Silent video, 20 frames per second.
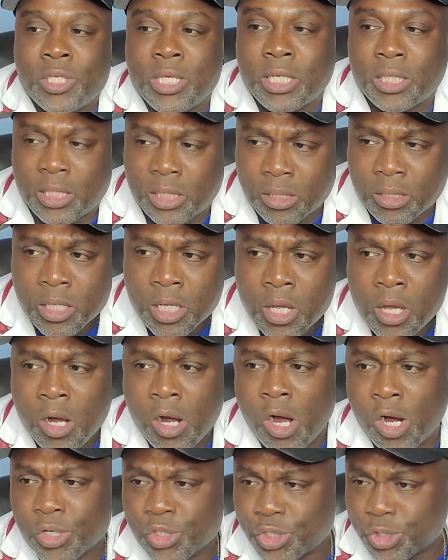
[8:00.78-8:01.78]
it
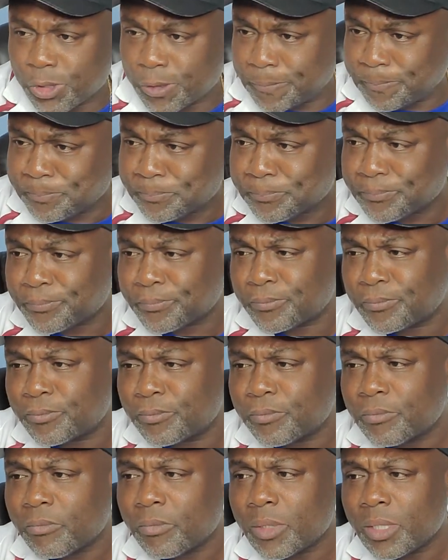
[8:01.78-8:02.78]
also
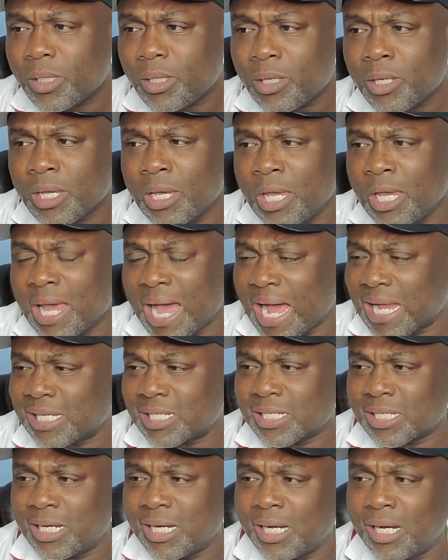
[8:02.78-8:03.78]

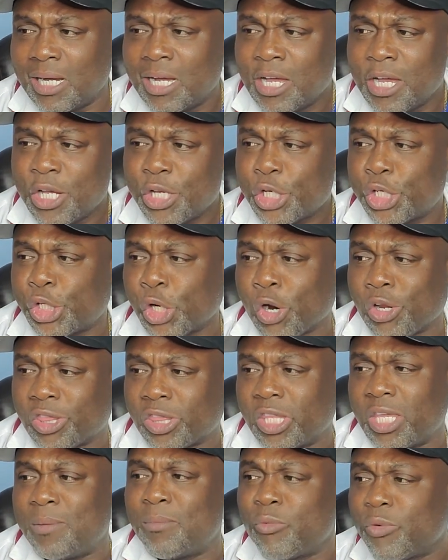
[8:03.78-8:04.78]
as a
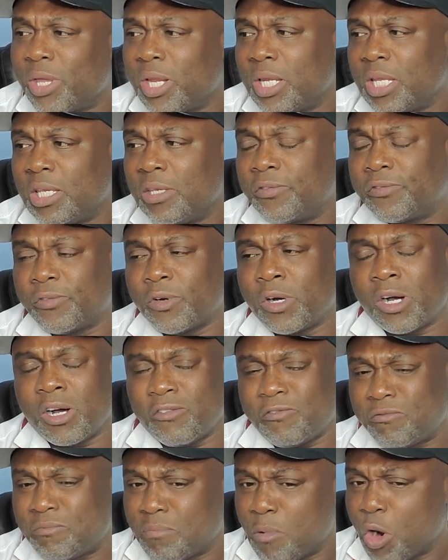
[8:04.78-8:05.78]
short-term relief
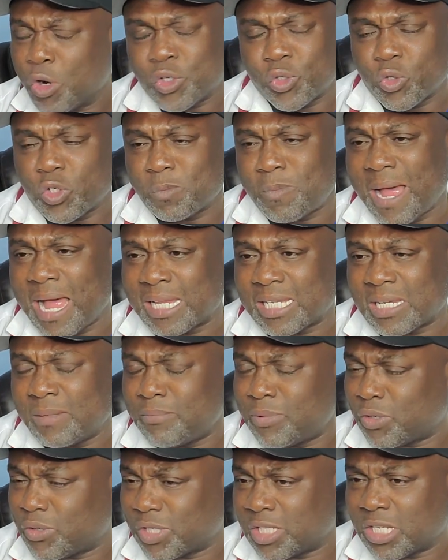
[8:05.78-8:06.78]
of muscle spasm,
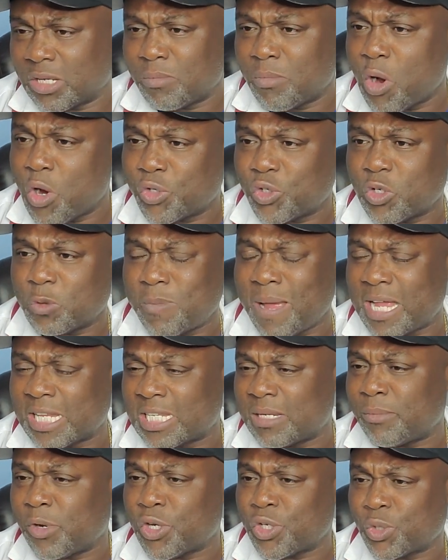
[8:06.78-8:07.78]
because it's a muscle
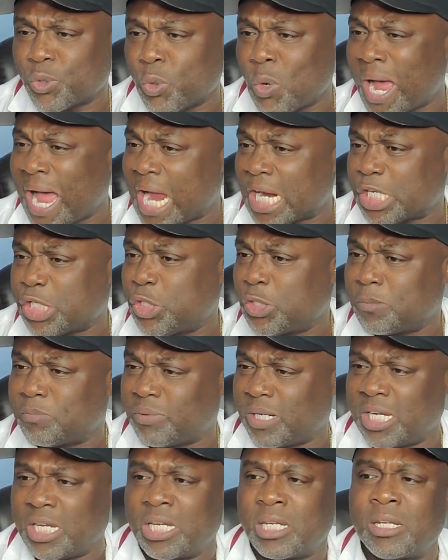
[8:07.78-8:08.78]
spasm, also acute
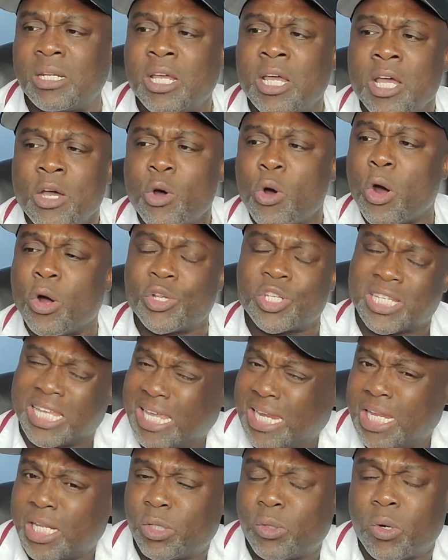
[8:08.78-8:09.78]
pain or
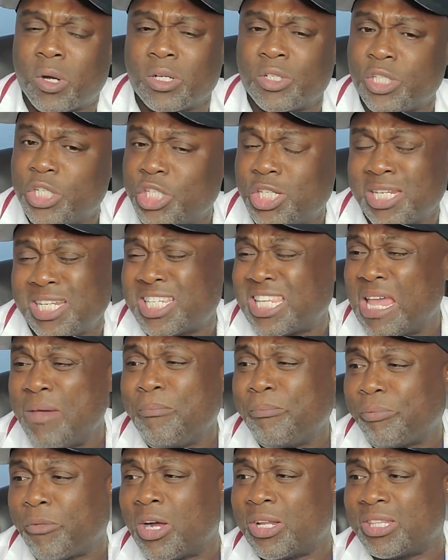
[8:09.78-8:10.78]
skeletal condition,
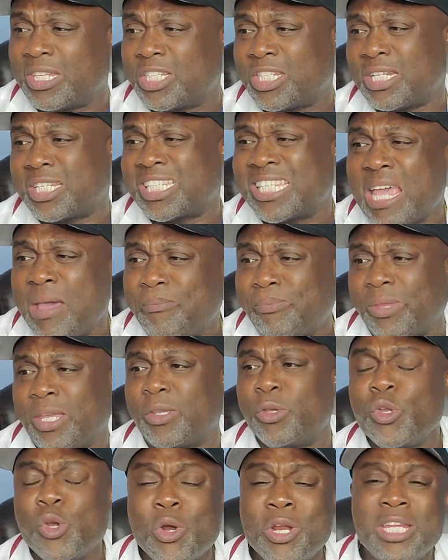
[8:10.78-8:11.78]
same thing.
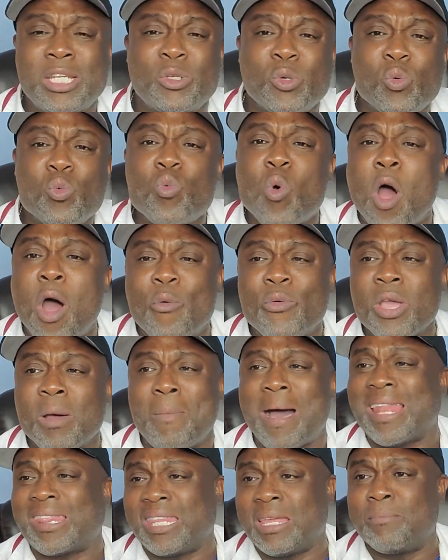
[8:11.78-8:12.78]
You don't need to worry
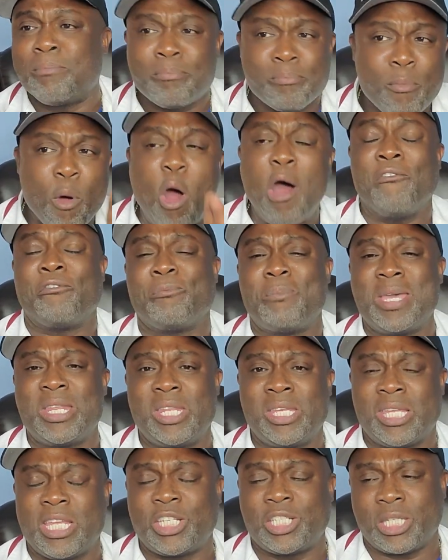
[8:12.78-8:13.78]
about them. Both
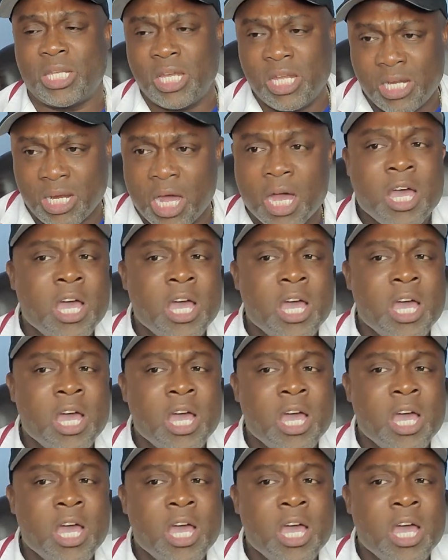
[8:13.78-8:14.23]
medication,